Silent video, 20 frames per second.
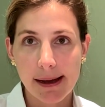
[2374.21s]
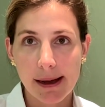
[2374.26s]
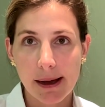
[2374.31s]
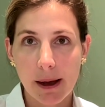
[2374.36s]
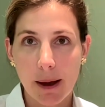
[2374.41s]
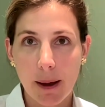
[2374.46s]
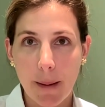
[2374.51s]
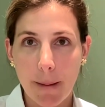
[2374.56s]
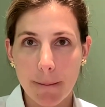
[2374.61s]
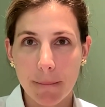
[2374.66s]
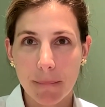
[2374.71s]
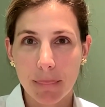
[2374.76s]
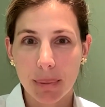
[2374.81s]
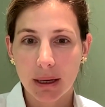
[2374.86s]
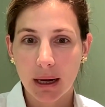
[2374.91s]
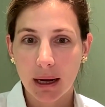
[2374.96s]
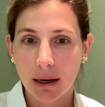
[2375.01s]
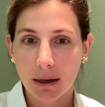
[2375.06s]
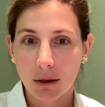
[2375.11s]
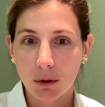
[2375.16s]

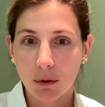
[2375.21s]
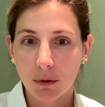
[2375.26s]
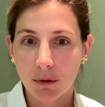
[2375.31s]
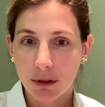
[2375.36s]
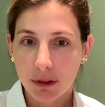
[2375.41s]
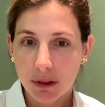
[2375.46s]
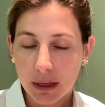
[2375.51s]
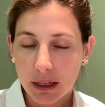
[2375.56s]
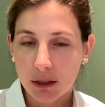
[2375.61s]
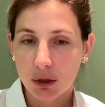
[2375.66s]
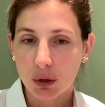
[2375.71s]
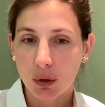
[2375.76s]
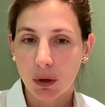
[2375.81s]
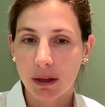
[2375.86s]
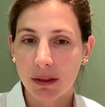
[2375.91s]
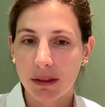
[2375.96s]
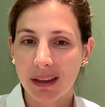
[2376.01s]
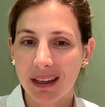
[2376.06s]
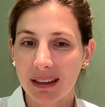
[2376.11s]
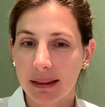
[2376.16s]
But I don't think so.
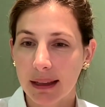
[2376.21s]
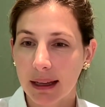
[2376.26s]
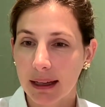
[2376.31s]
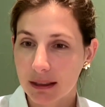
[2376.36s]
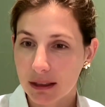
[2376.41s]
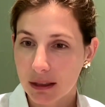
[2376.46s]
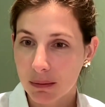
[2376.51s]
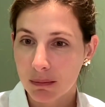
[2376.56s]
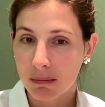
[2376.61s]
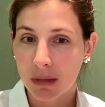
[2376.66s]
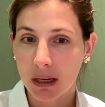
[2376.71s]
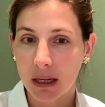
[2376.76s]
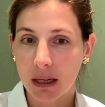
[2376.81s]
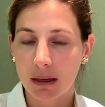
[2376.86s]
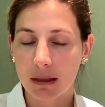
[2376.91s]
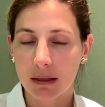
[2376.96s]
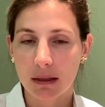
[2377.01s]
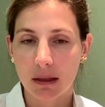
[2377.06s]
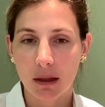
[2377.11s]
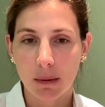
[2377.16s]
I think that to
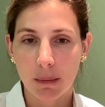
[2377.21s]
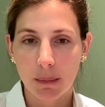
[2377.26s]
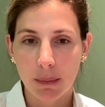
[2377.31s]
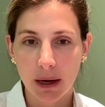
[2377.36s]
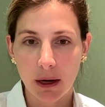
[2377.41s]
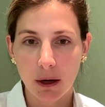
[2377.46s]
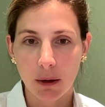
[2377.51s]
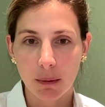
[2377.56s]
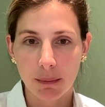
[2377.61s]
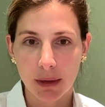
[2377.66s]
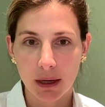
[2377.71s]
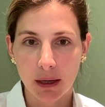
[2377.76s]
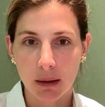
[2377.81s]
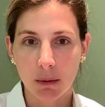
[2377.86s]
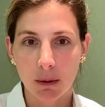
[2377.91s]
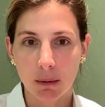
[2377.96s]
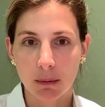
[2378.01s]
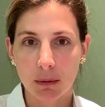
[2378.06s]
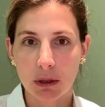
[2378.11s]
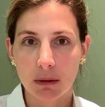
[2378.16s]
me is the bare
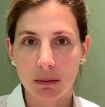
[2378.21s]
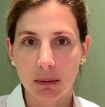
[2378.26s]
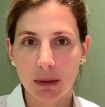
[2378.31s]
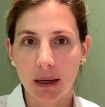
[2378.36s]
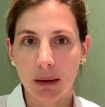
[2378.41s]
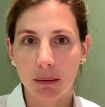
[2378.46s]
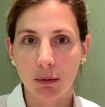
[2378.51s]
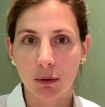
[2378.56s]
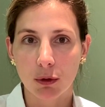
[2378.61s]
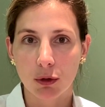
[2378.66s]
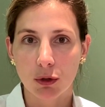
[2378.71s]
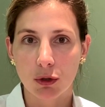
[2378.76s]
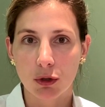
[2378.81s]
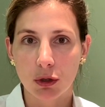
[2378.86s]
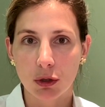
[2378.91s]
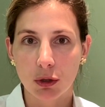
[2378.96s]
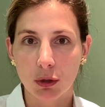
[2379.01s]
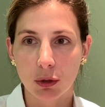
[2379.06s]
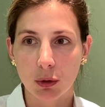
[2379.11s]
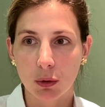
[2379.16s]
minimum to be able
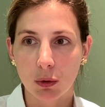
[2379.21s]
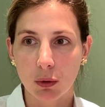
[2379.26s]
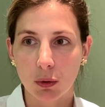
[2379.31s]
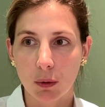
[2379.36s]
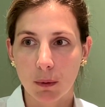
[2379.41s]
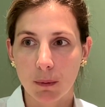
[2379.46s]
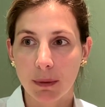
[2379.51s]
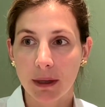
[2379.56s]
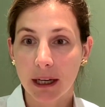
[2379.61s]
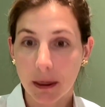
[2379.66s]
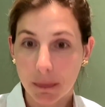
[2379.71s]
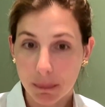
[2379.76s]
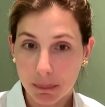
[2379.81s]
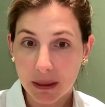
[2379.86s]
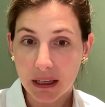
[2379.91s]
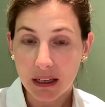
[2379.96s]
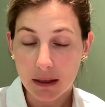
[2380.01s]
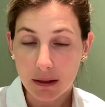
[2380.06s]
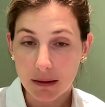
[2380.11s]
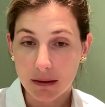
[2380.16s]
to be at
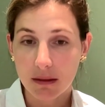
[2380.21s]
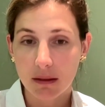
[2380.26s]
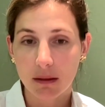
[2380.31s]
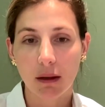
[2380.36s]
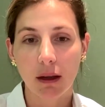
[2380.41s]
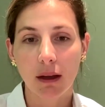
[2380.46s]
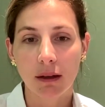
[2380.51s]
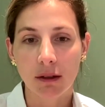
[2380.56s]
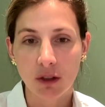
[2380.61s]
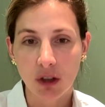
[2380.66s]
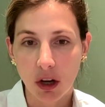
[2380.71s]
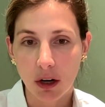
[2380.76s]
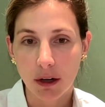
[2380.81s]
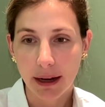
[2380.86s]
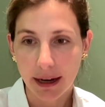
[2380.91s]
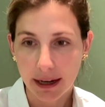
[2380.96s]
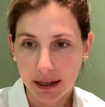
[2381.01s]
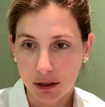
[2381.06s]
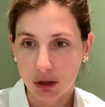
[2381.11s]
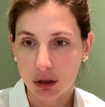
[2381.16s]
peace and not
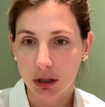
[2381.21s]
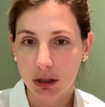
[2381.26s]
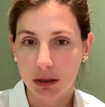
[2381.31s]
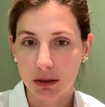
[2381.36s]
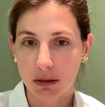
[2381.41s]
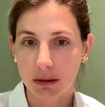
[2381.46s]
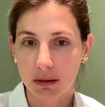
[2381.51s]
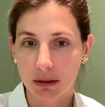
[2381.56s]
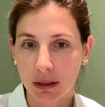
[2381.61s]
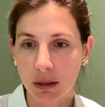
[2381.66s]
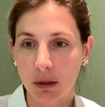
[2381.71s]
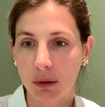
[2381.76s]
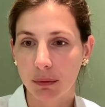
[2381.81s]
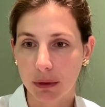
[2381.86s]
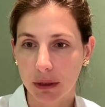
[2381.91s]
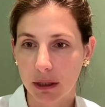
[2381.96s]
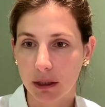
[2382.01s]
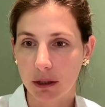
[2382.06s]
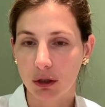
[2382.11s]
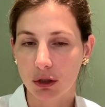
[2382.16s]
anxious in a
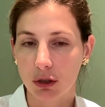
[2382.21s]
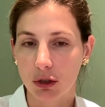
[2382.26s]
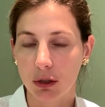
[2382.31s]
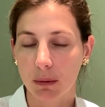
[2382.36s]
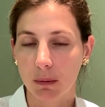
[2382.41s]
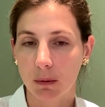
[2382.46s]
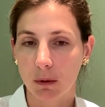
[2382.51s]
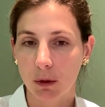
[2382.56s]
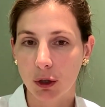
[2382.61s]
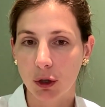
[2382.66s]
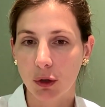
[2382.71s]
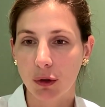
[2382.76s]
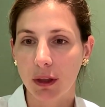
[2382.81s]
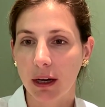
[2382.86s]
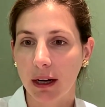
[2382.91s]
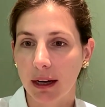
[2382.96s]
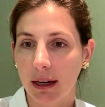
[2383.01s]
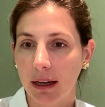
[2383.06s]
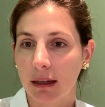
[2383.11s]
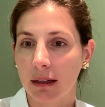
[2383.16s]
relationship.
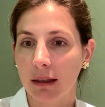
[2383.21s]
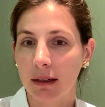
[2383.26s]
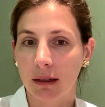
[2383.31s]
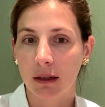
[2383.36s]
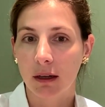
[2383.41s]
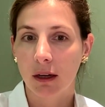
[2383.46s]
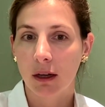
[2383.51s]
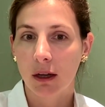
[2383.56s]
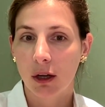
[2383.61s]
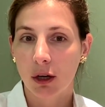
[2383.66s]
That I can